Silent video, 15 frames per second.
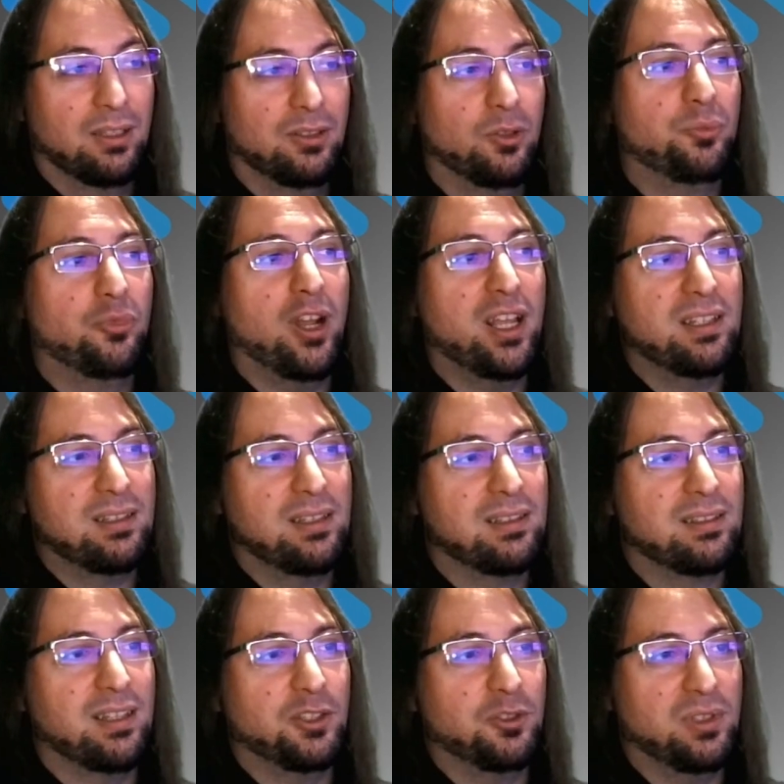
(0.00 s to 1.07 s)
The
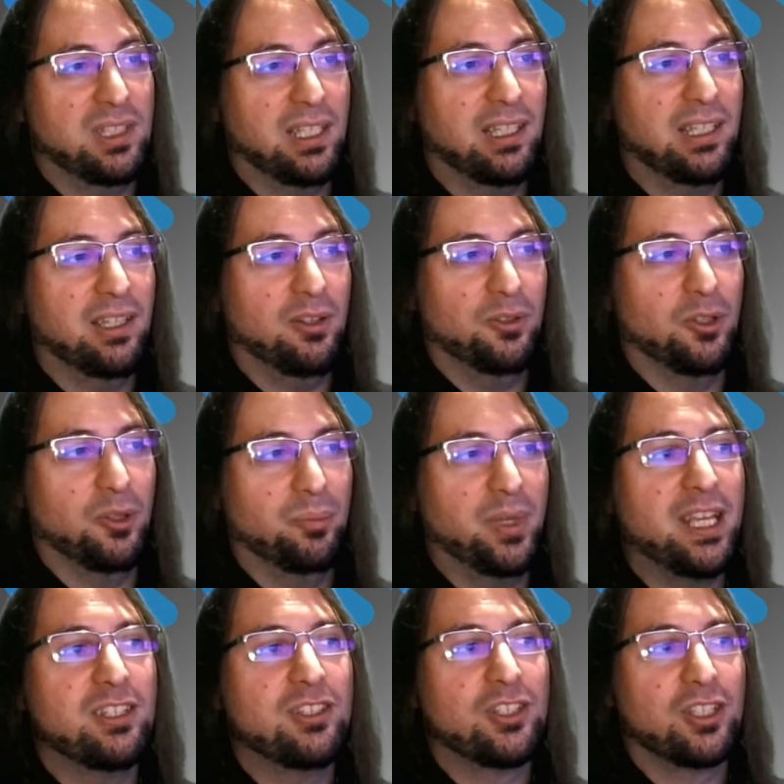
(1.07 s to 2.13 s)
prices that you see here on the
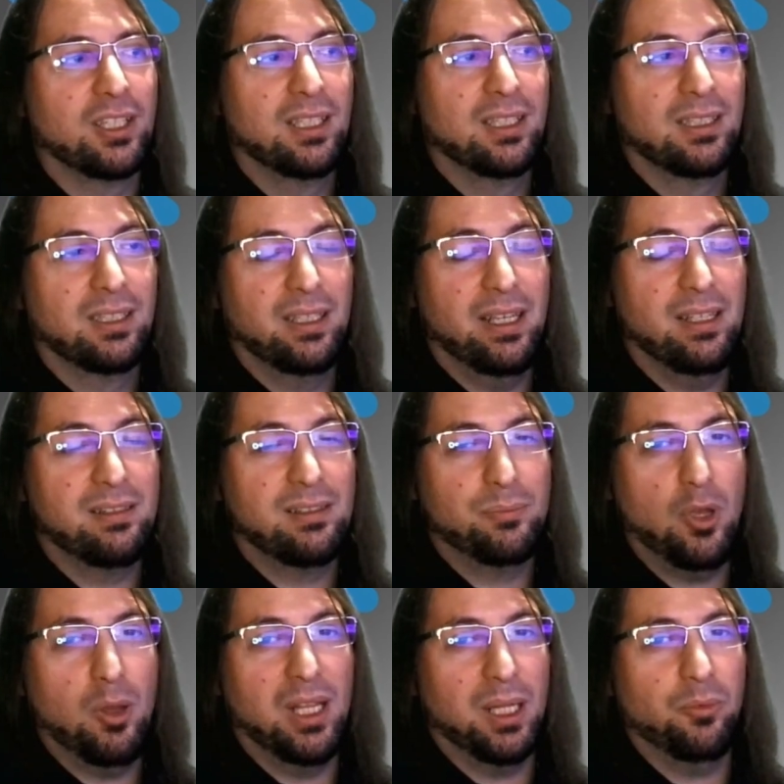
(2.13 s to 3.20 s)
page, it's
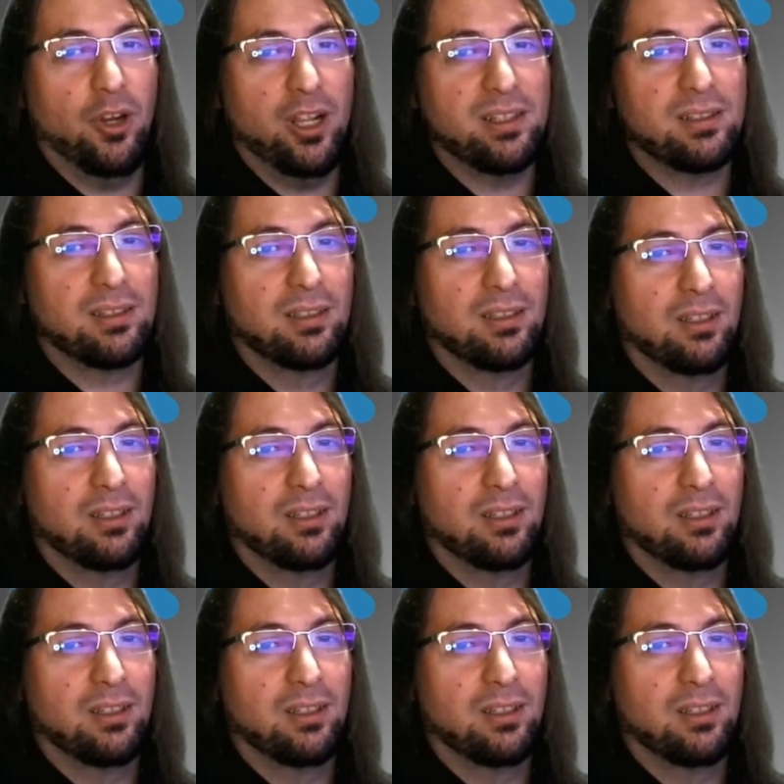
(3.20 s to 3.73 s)
public price.